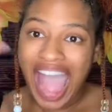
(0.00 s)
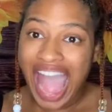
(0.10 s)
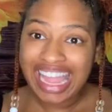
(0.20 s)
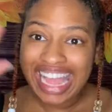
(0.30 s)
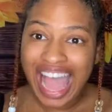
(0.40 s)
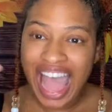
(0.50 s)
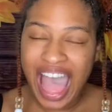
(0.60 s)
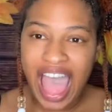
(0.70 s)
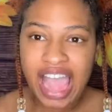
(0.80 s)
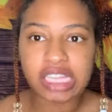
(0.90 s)
Hi
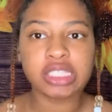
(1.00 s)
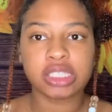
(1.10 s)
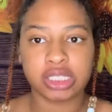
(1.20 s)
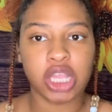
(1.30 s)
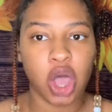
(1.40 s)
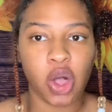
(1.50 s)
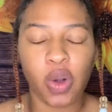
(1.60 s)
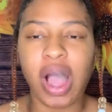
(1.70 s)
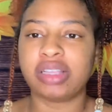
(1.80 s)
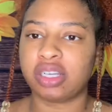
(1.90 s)
guys,
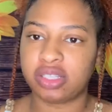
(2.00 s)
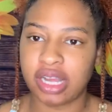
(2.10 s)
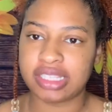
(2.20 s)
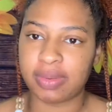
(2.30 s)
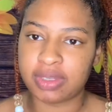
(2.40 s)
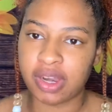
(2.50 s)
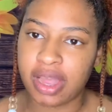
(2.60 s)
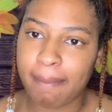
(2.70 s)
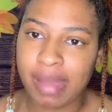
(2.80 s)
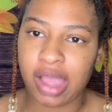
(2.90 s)
so I told you guys I was going to
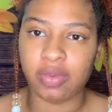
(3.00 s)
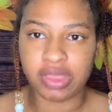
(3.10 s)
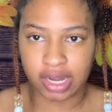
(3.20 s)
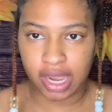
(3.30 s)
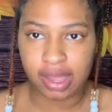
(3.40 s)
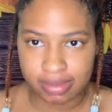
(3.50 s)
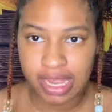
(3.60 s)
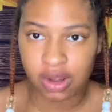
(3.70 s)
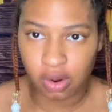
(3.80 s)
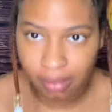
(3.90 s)
come back with an
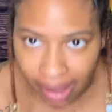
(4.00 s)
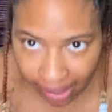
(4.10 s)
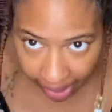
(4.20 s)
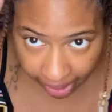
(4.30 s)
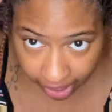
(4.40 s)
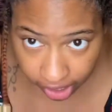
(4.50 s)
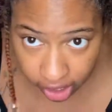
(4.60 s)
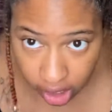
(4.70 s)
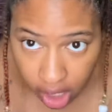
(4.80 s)
update on my hair.